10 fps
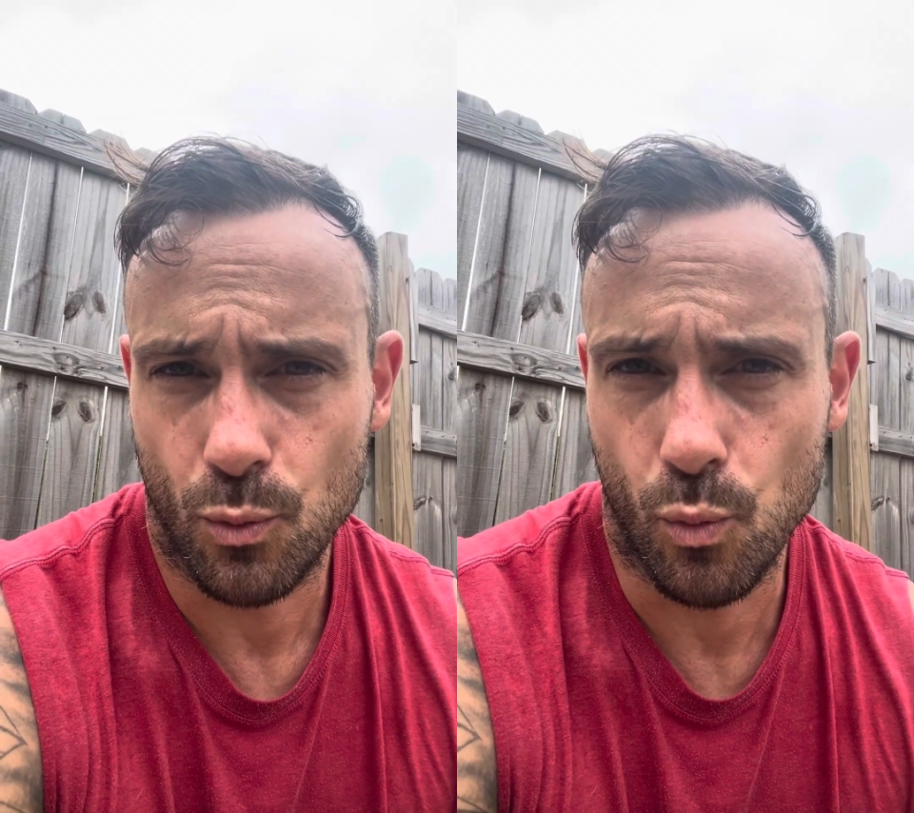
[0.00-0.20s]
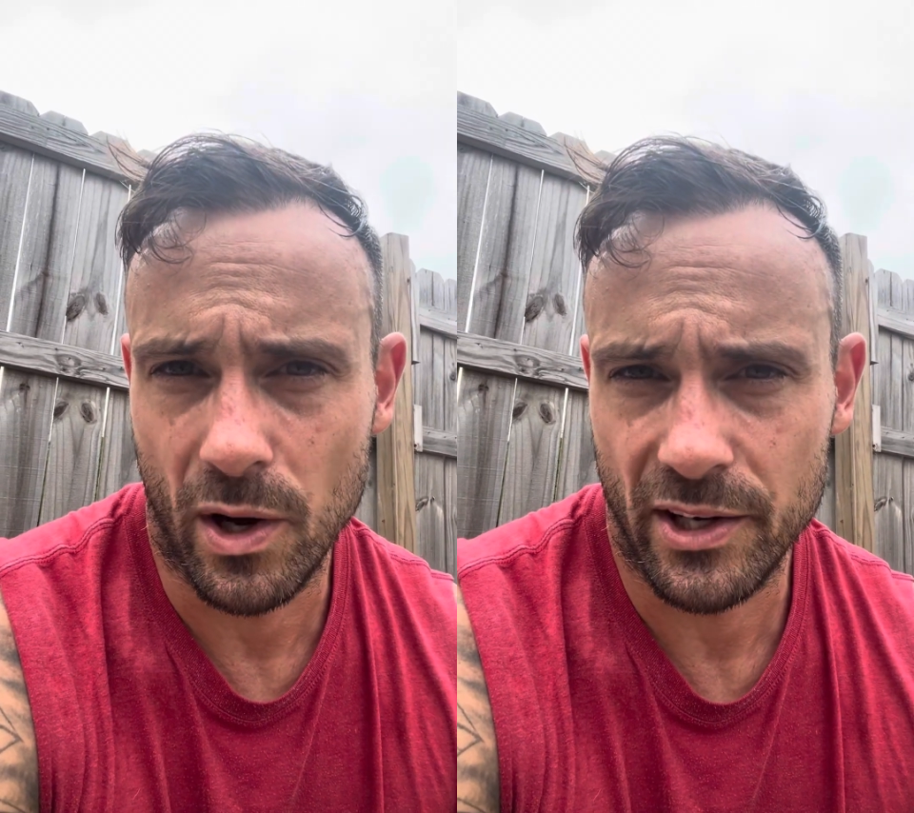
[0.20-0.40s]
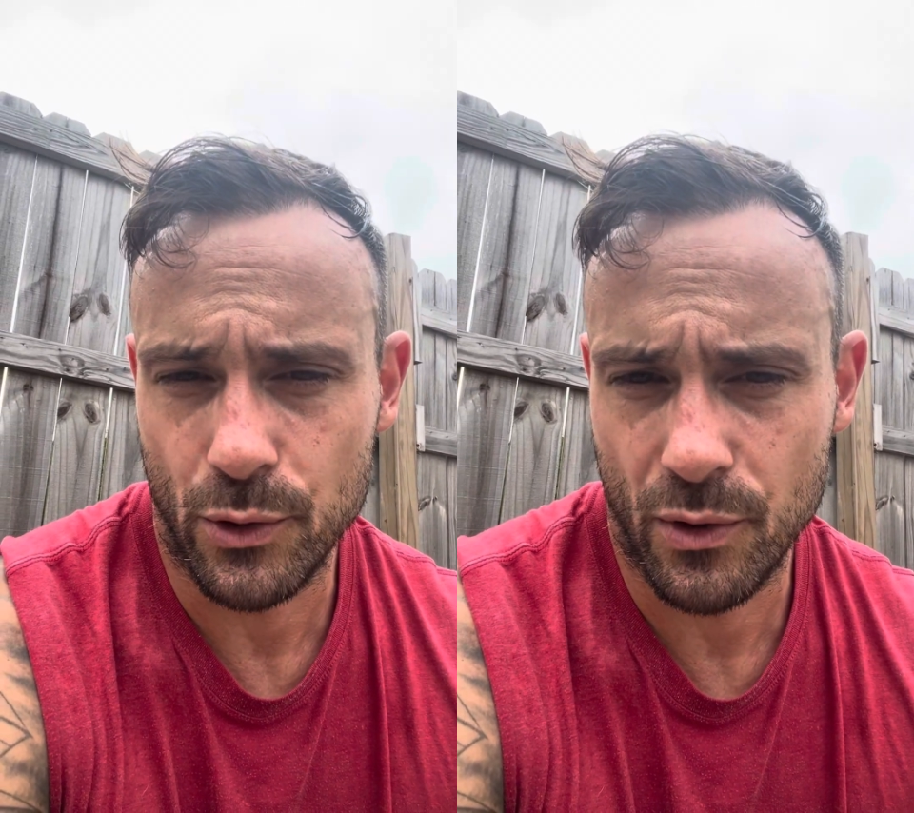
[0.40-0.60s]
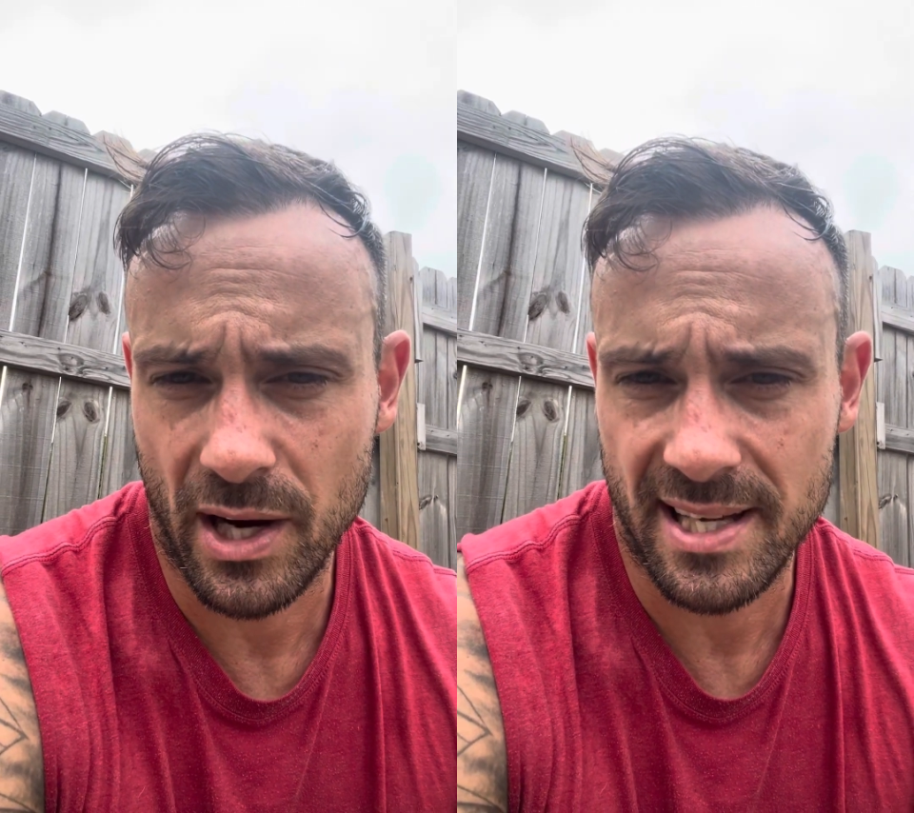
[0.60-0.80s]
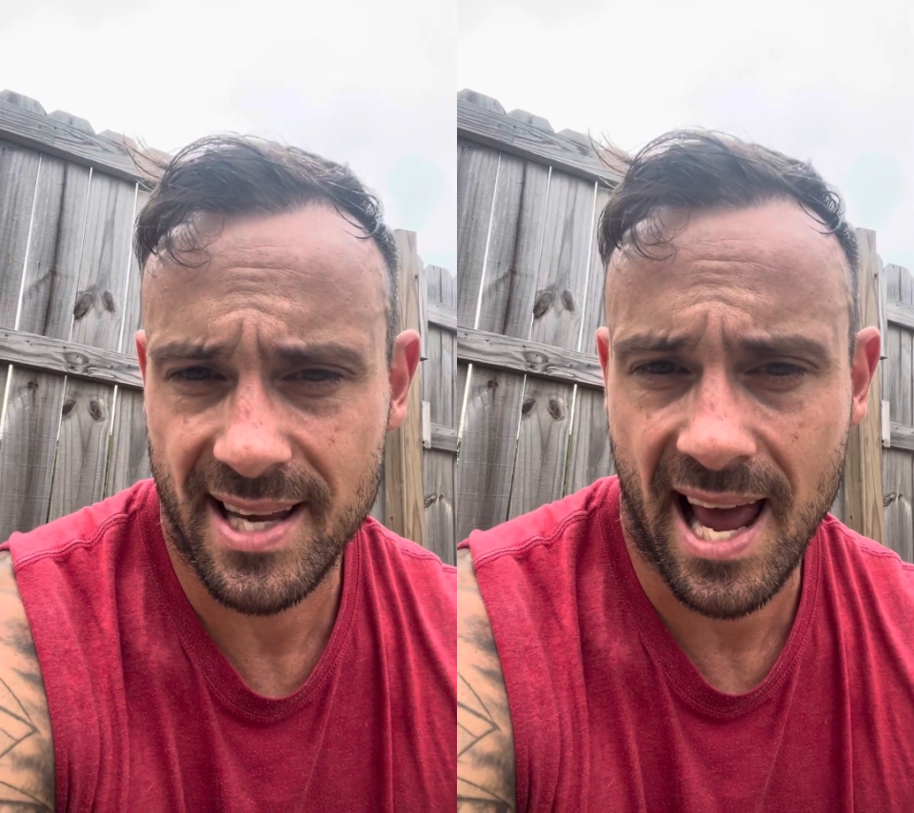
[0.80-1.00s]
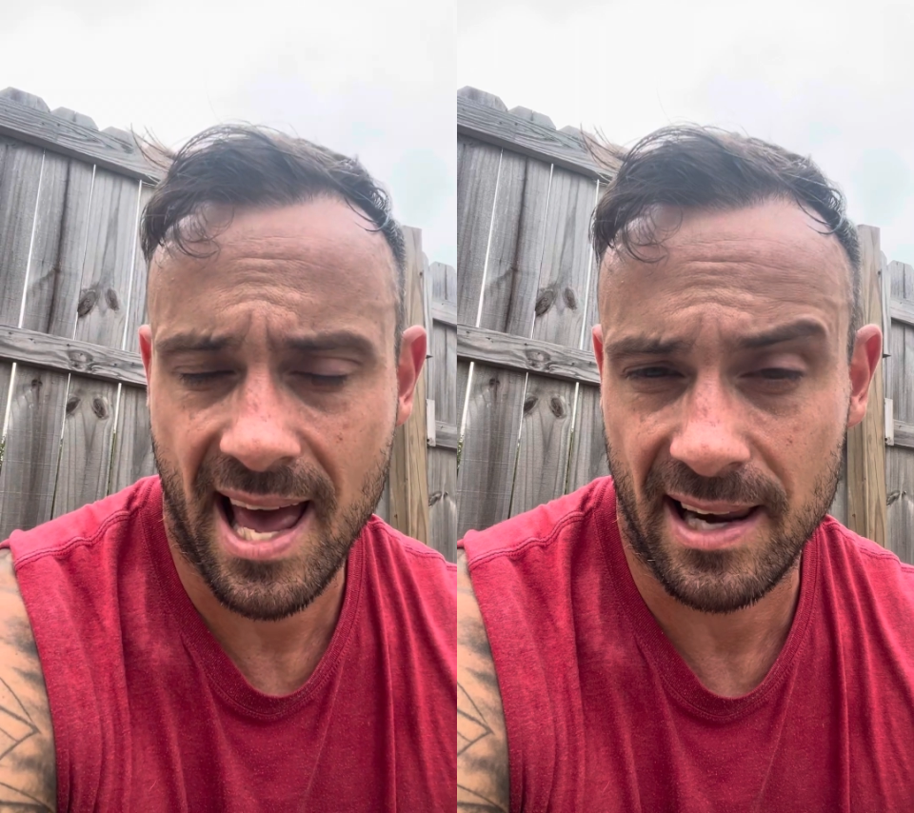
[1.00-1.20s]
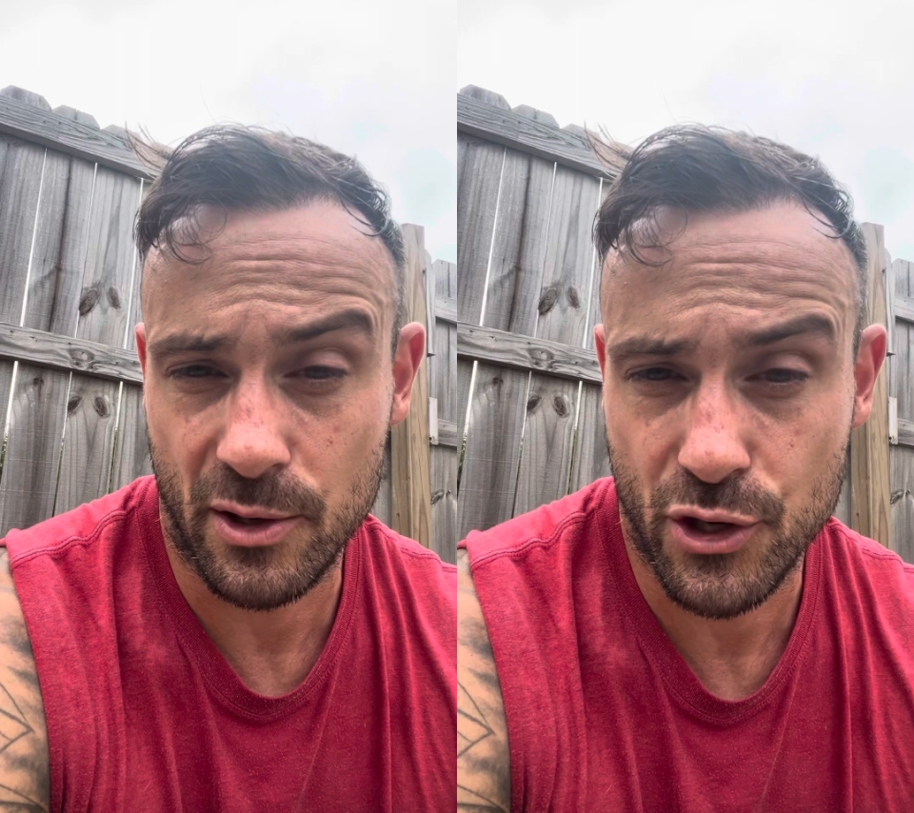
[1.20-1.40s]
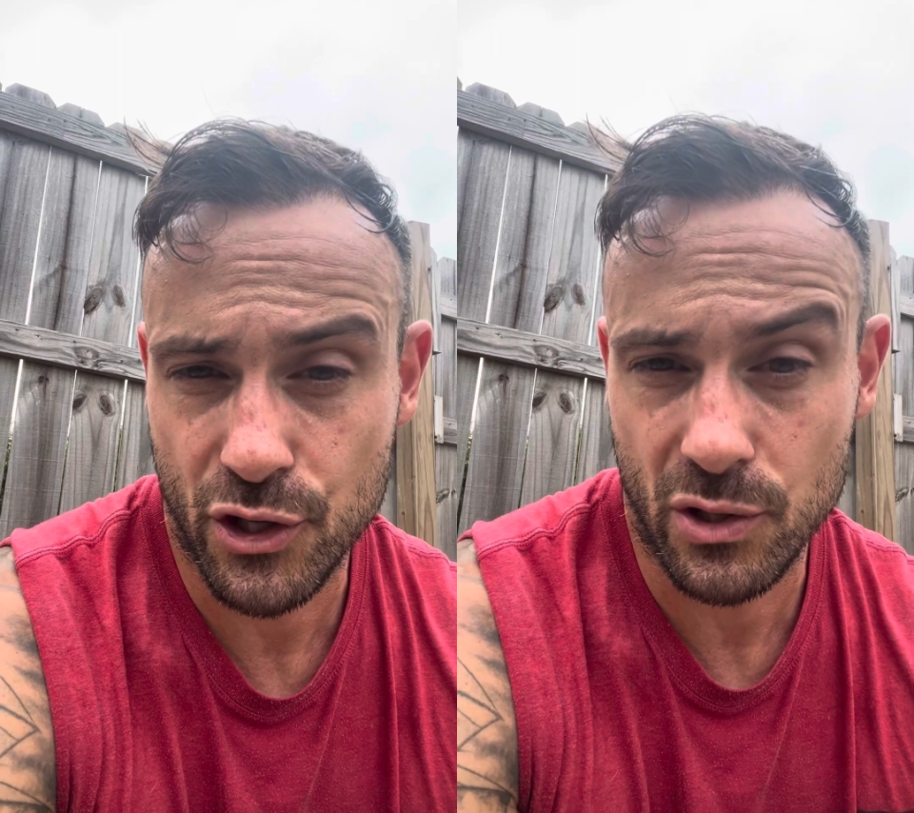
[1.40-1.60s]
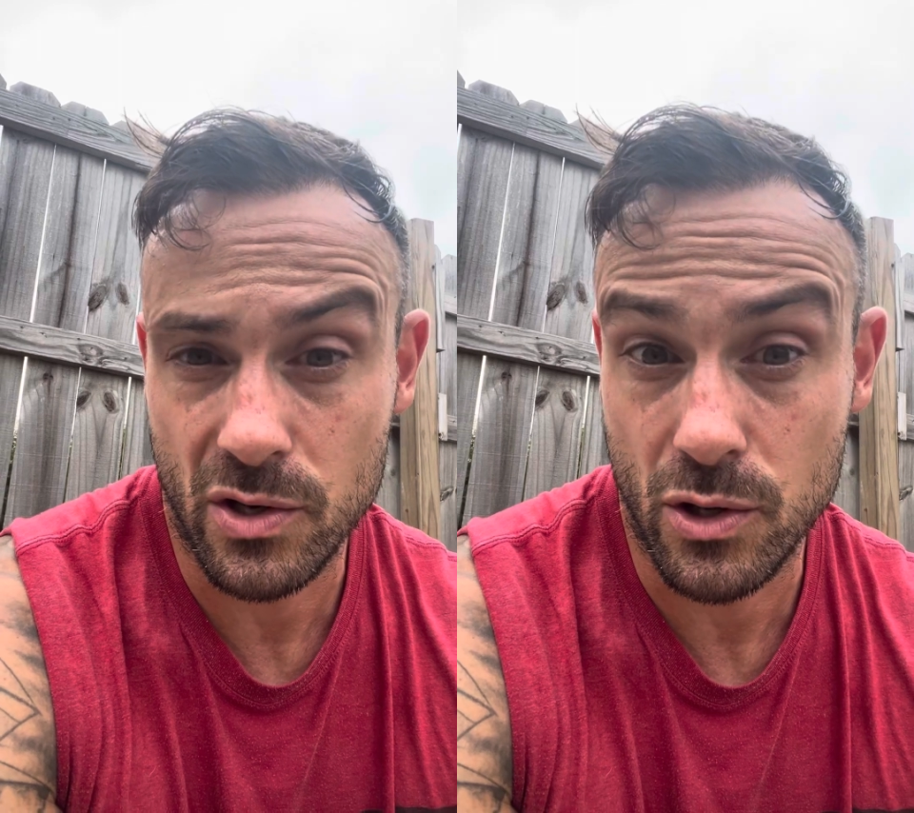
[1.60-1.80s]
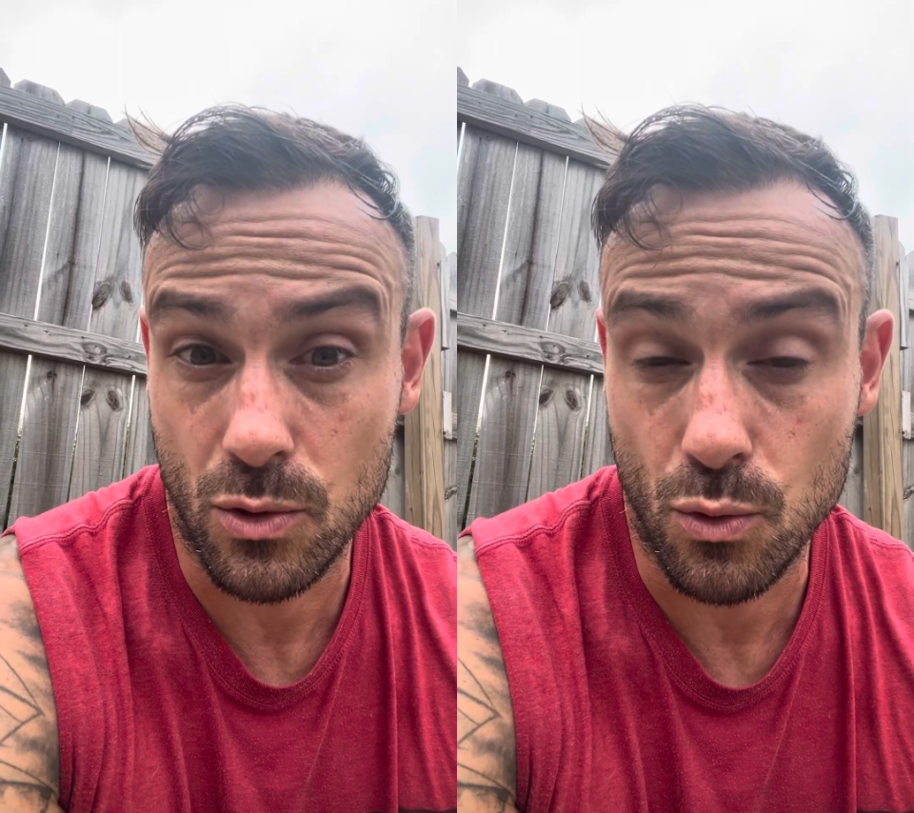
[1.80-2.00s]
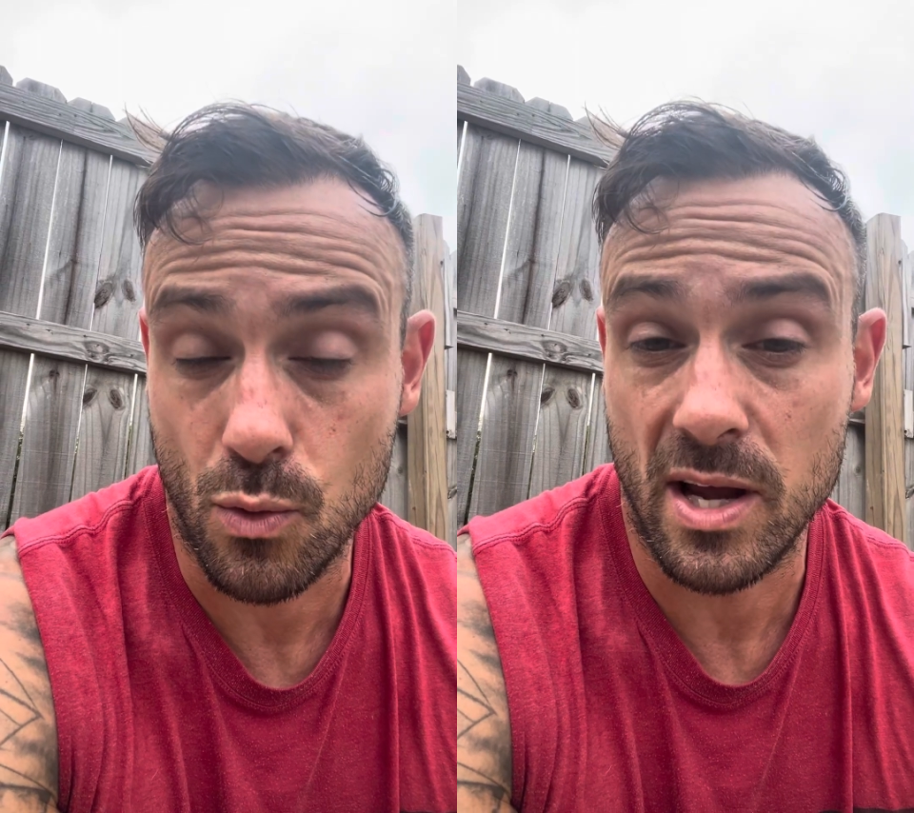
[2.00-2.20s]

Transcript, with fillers: what you guys can and should do